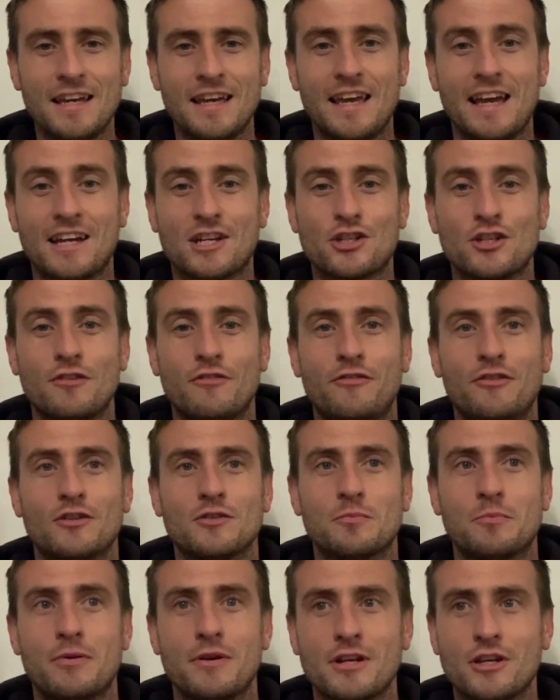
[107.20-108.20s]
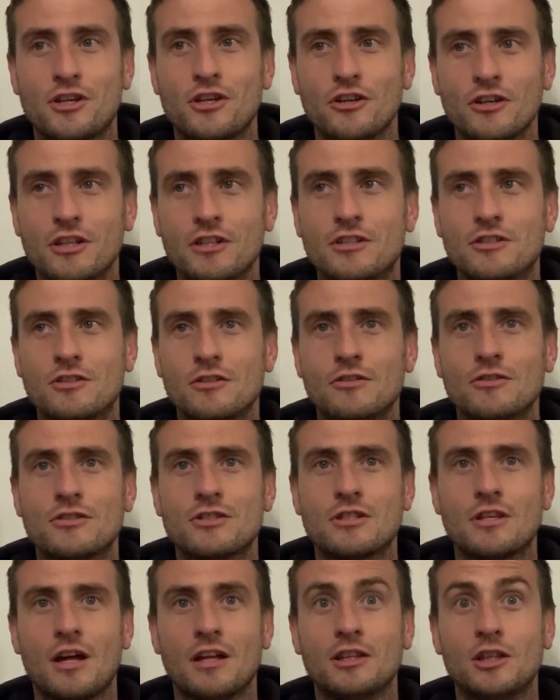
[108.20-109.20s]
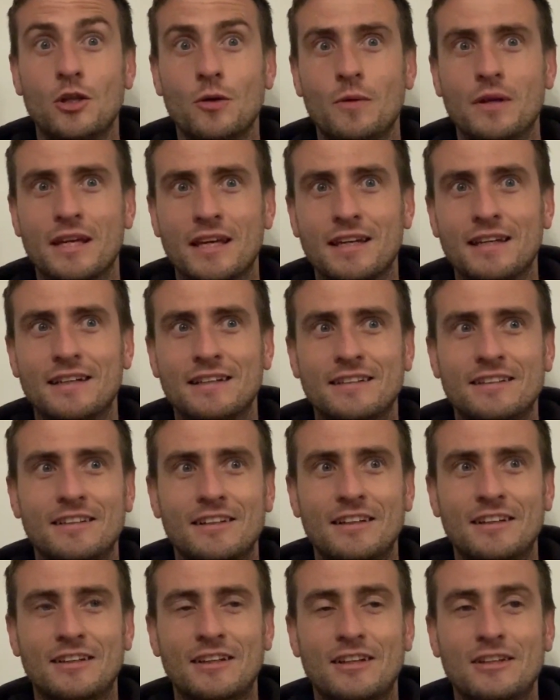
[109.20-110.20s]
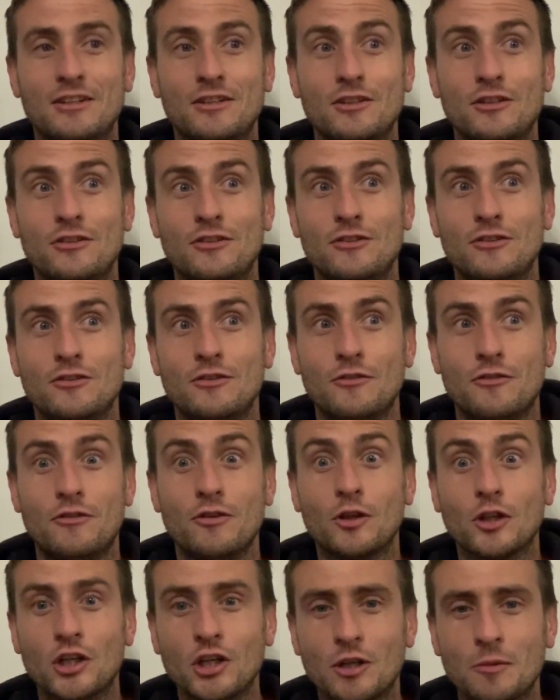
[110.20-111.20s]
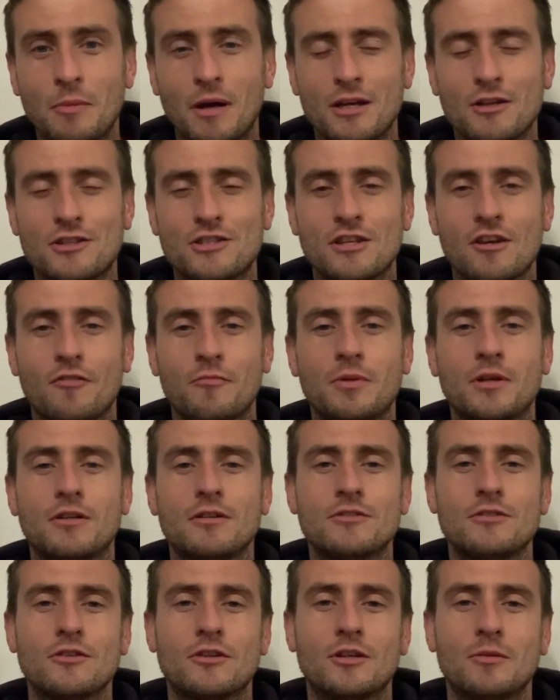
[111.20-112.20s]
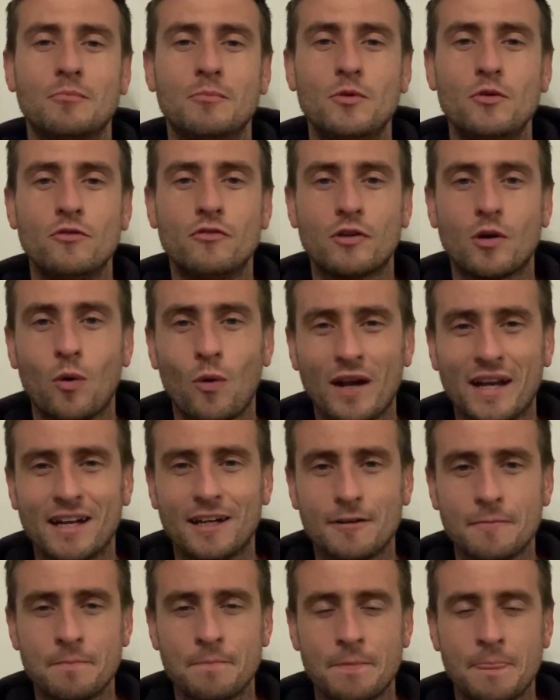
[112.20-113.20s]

It actually feels pretty good to start doing it and you feel good about yourself because you can move quicker.